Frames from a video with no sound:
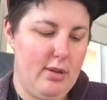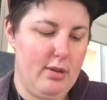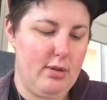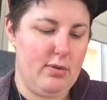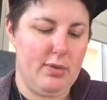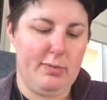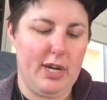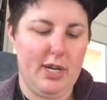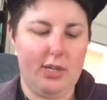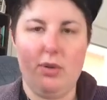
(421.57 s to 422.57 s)
Do as
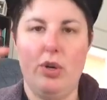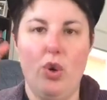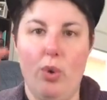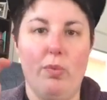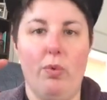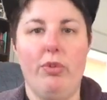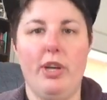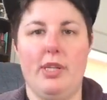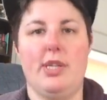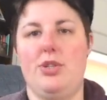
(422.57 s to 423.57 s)
many sort of normal
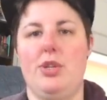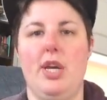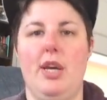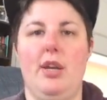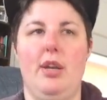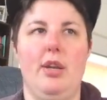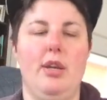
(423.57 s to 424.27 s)
things as you can.